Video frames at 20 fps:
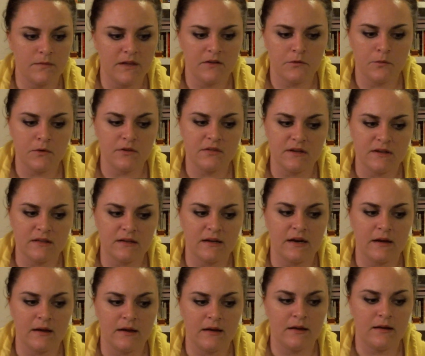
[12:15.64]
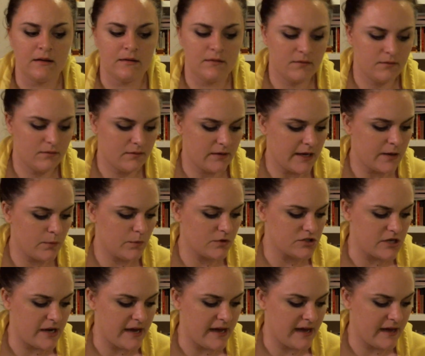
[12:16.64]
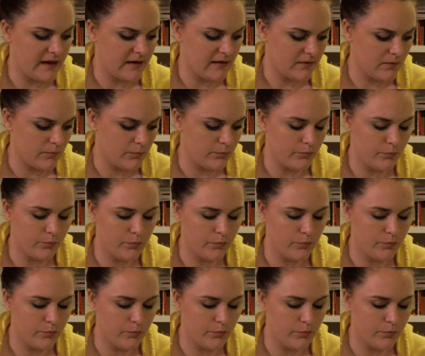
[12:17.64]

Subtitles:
That's one thing that I kind of wish I had is a